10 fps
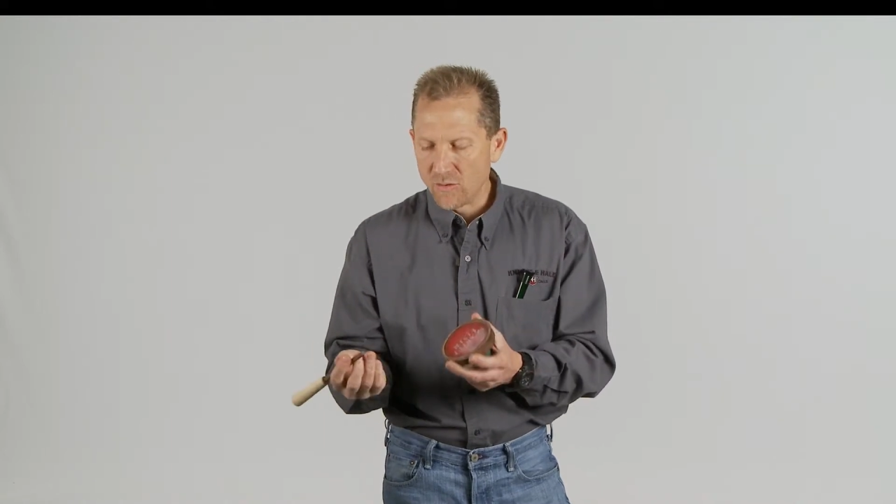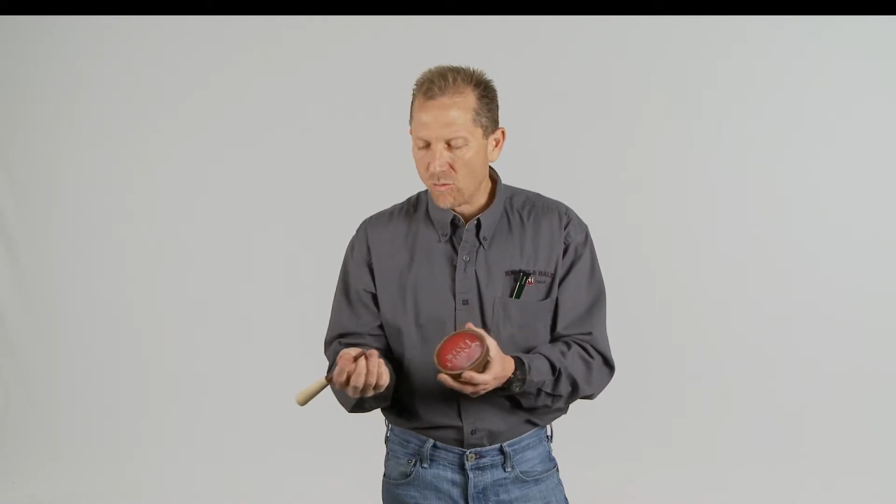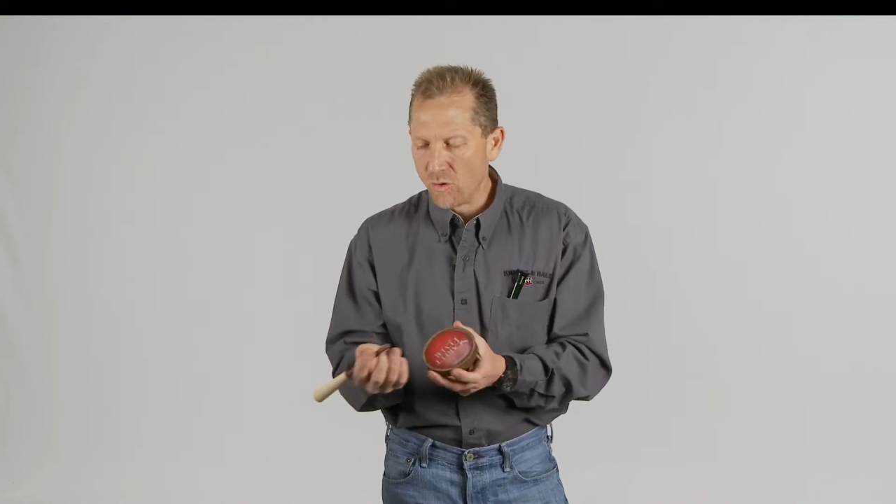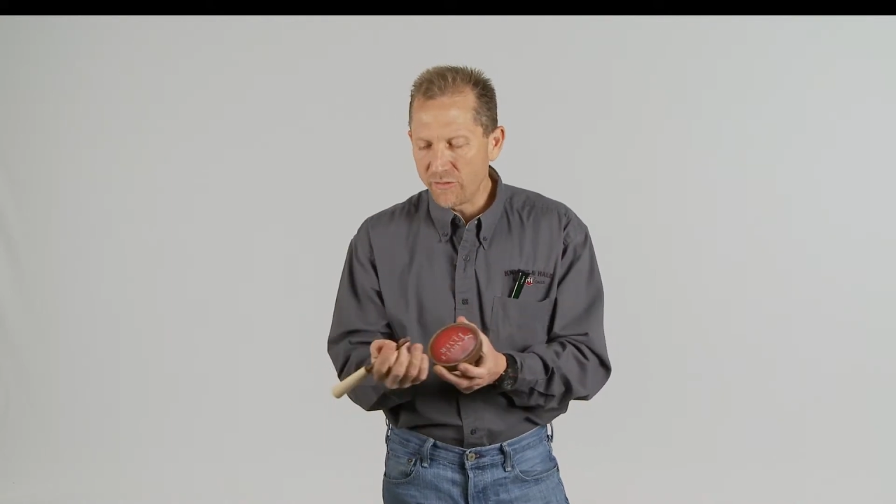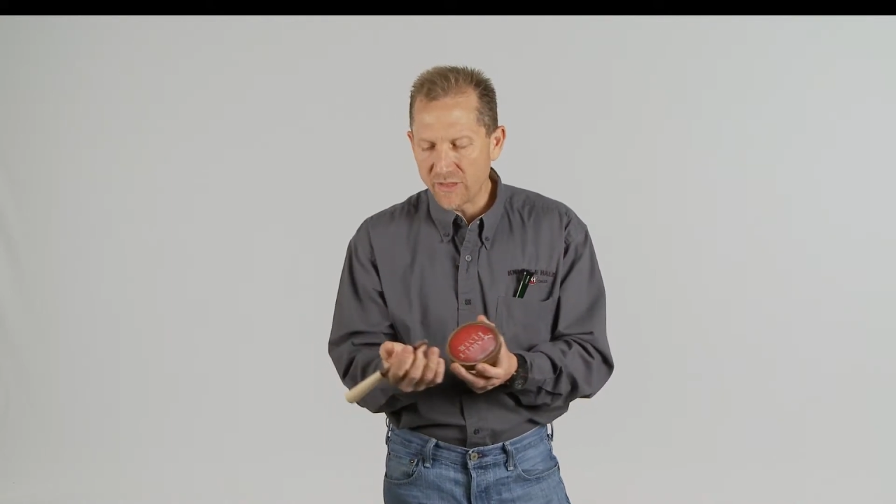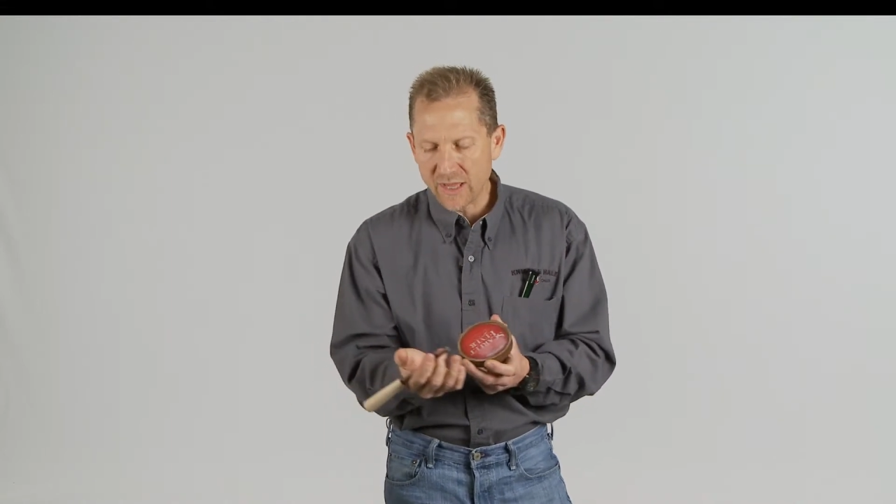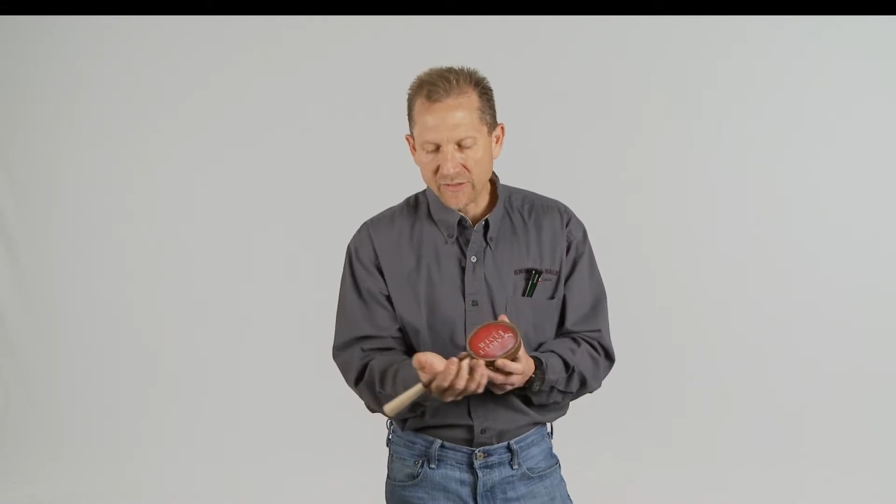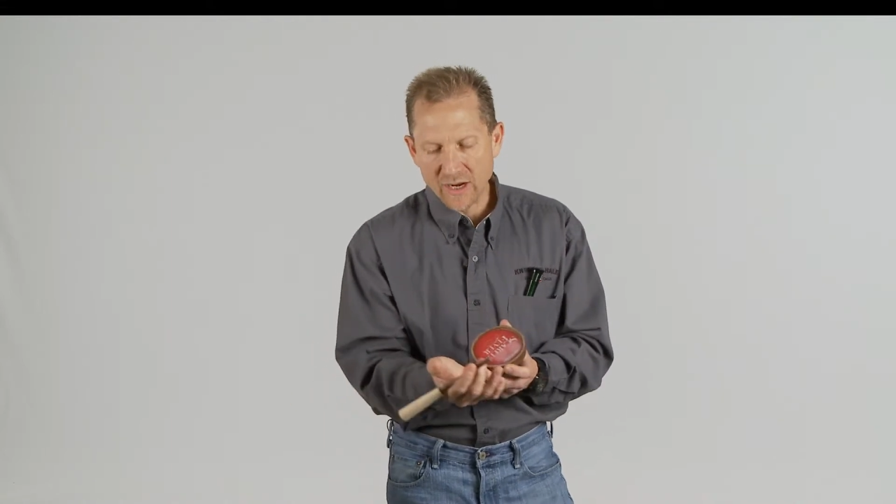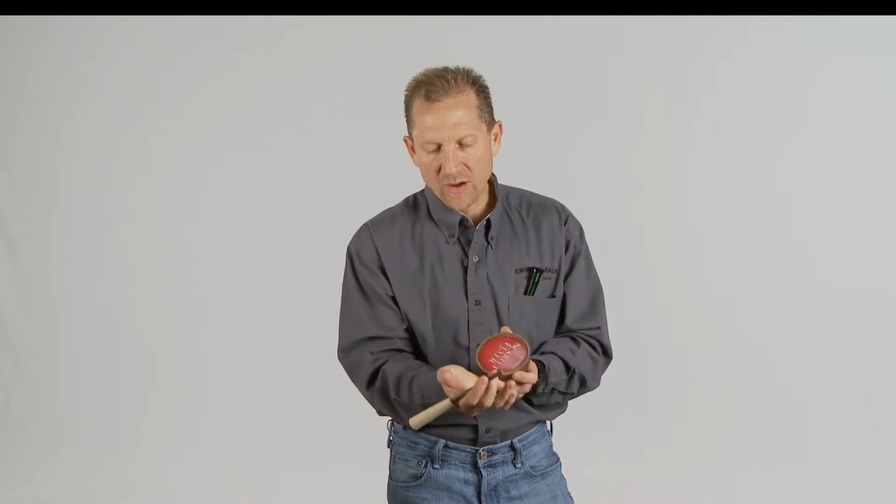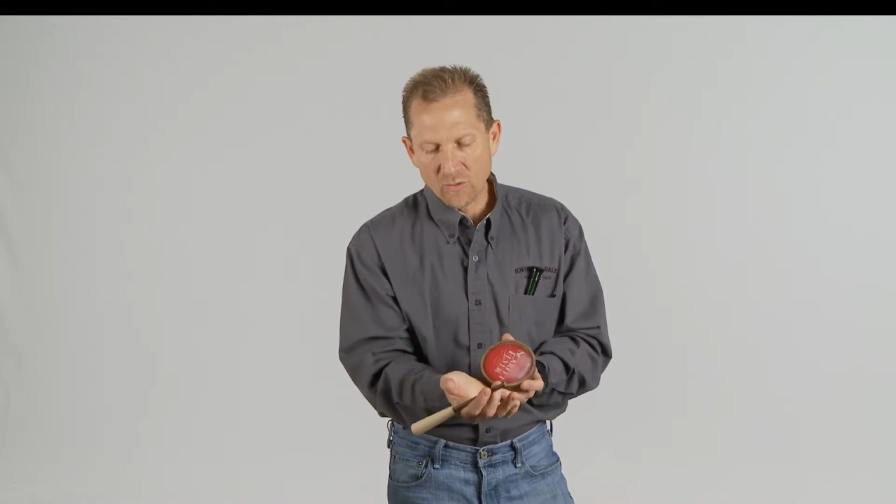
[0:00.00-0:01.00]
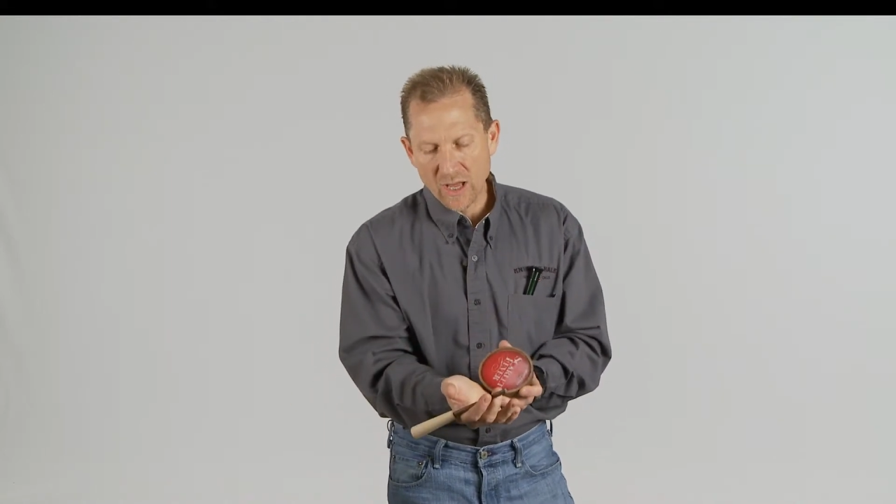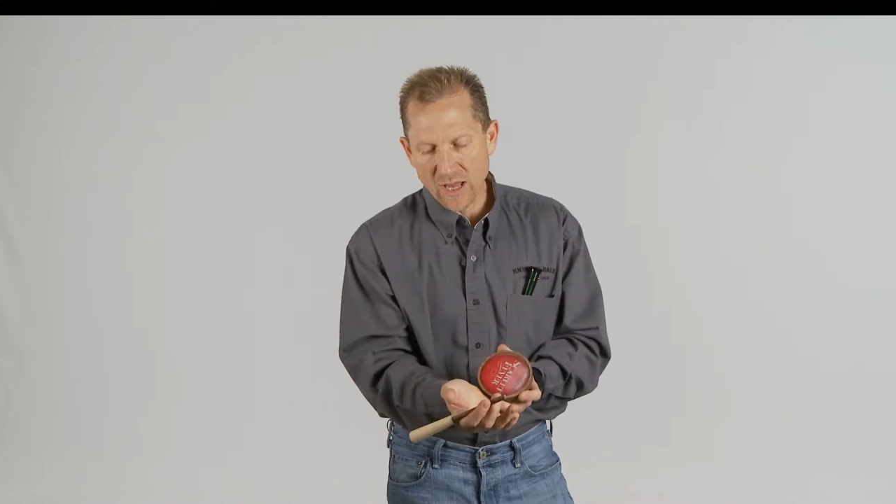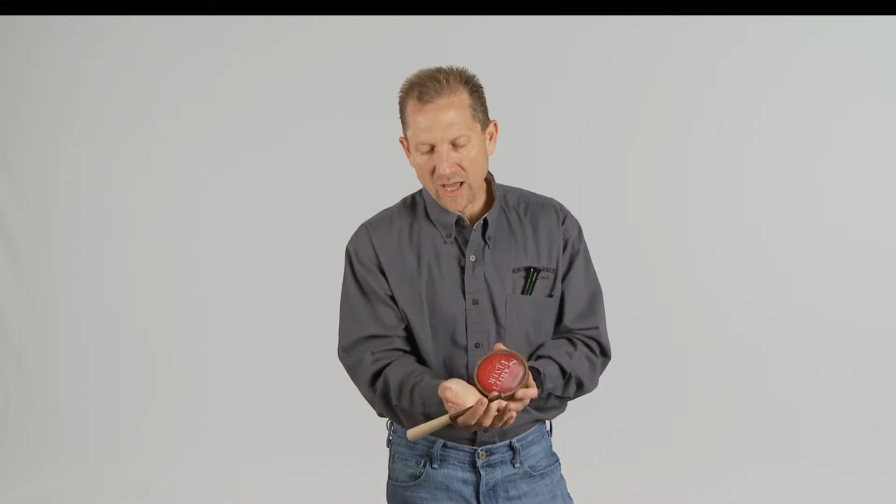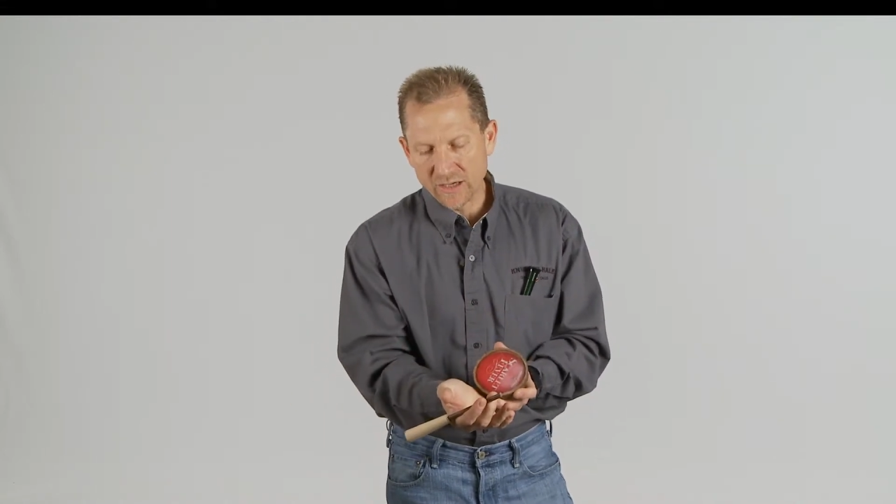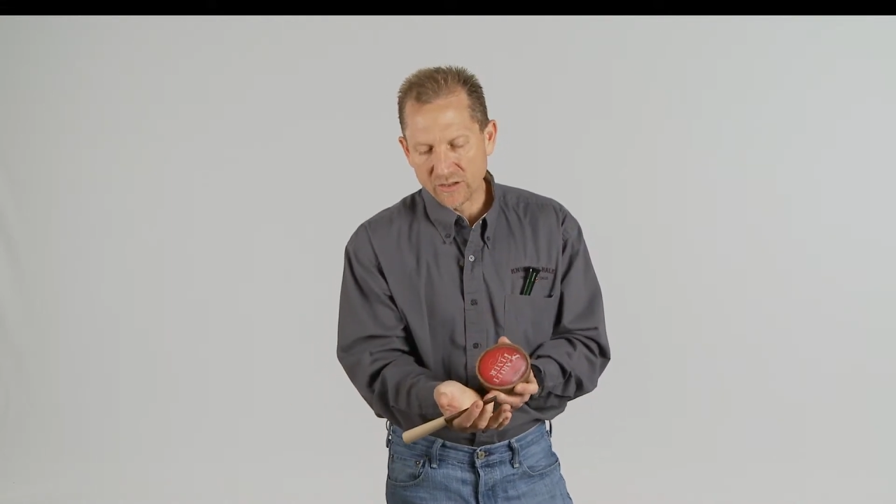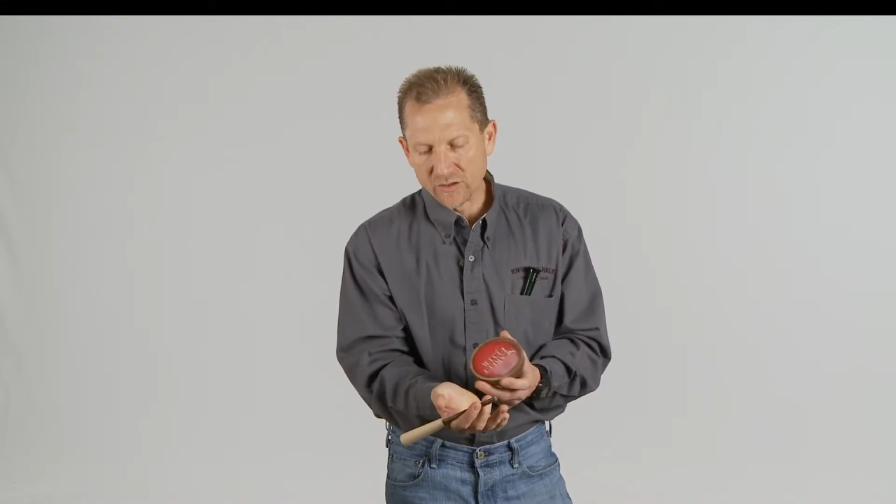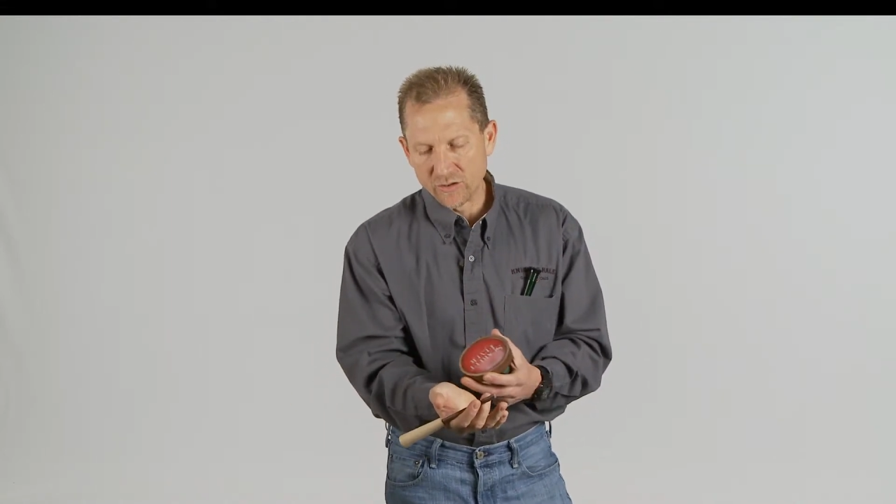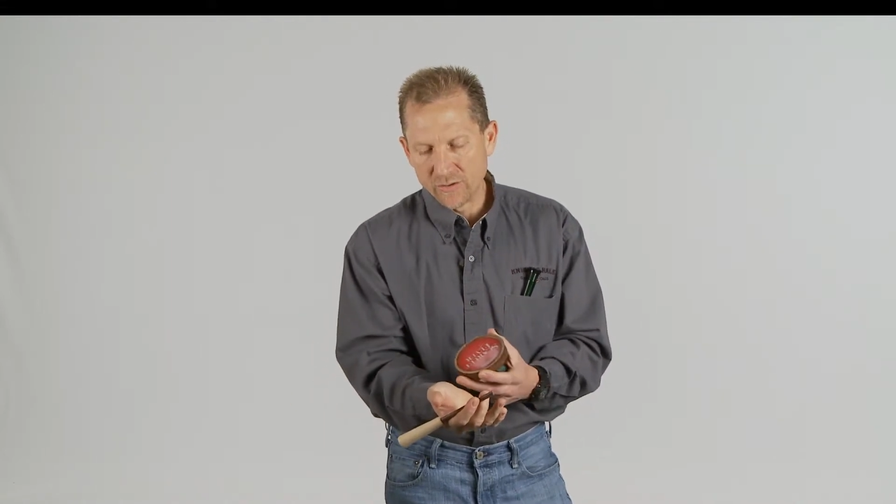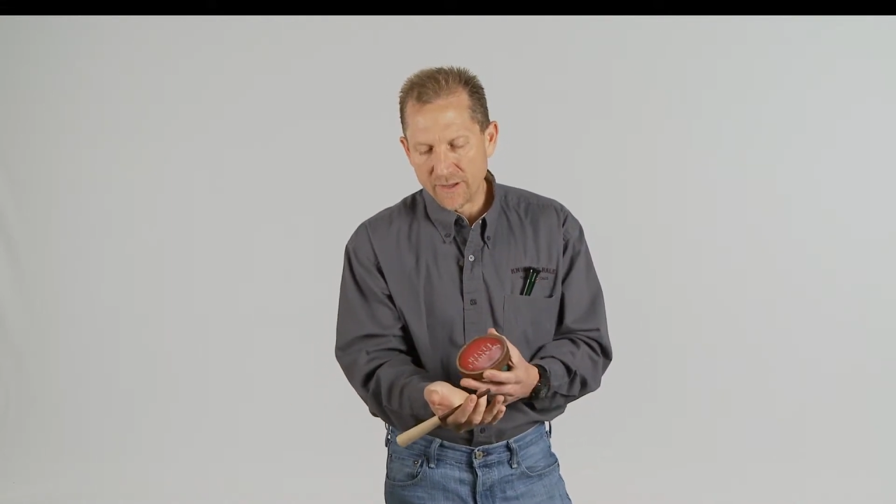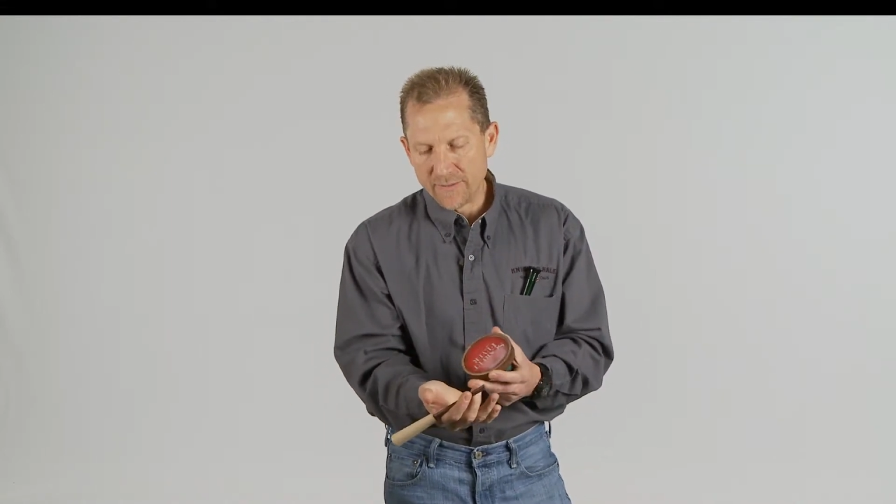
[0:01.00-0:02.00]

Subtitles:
One thing that I like to do